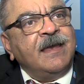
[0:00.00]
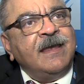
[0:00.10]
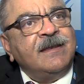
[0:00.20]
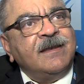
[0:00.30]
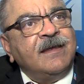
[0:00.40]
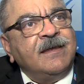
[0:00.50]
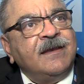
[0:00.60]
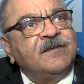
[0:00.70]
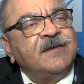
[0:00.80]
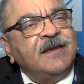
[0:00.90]
and
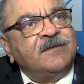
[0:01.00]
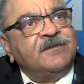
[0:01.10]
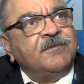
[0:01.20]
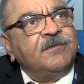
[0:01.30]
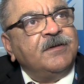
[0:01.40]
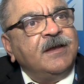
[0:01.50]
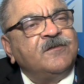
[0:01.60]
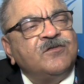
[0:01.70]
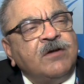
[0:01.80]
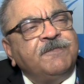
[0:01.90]
it's it's
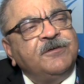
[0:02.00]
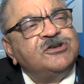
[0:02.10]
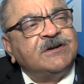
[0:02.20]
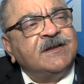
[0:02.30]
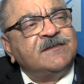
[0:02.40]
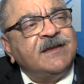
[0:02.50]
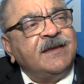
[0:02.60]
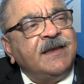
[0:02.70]
it's not futuristic.